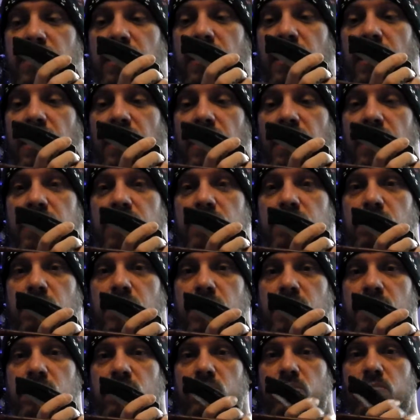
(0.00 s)
and
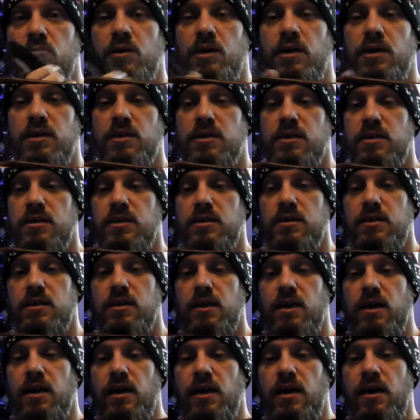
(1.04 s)
my Normark
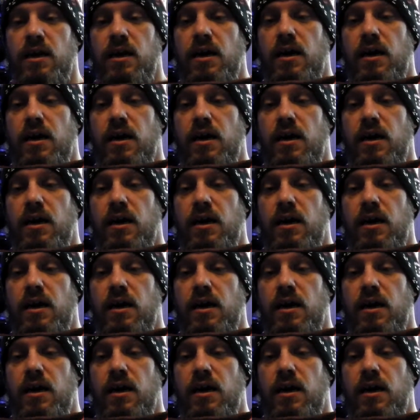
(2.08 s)
uh,